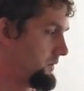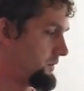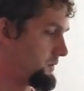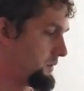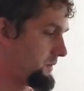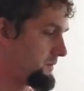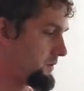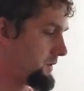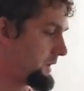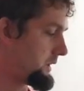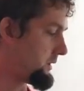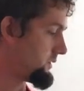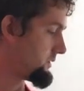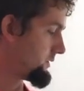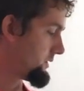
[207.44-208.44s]
24
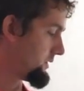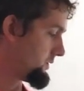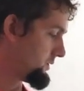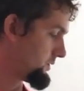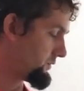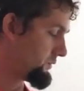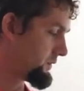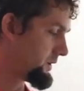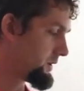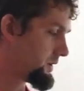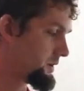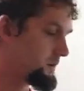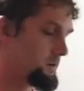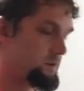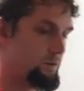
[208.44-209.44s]
hours, and then you just read it
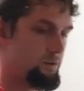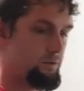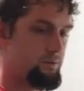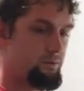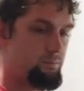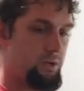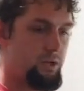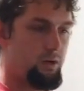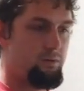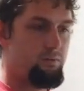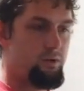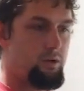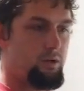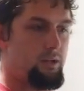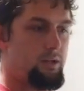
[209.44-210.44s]
under the
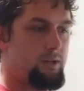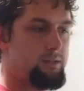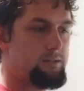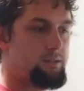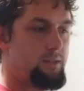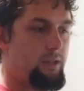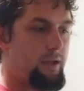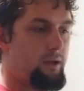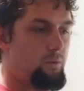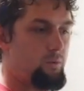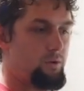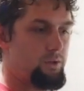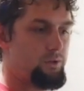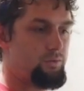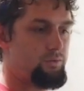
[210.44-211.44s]
magnifying glass. And that
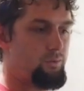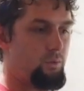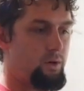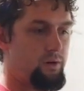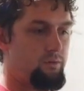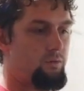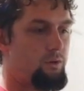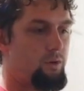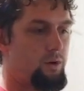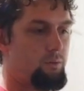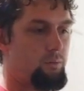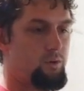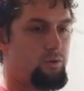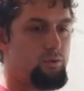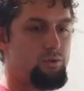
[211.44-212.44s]
one is whatever
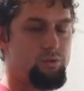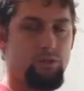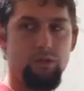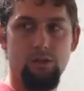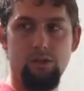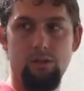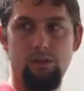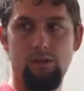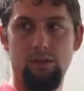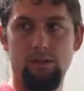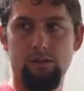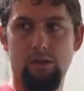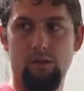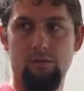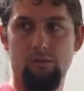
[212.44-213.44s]
number you see, that's
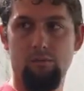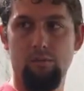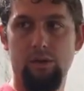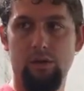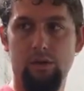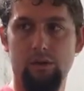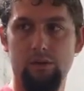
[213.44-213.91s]
however many it